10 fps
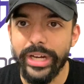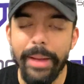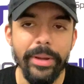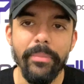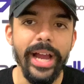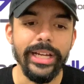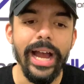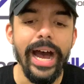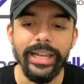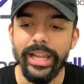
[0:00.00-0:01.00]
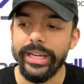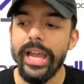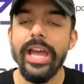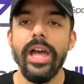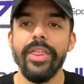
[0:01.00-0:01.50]
I mean, my God, like,
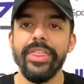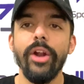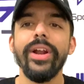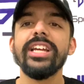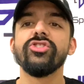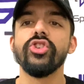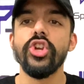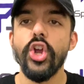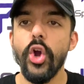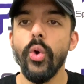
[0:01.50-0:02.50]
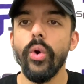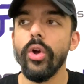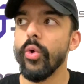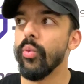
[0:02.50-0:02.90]
there is no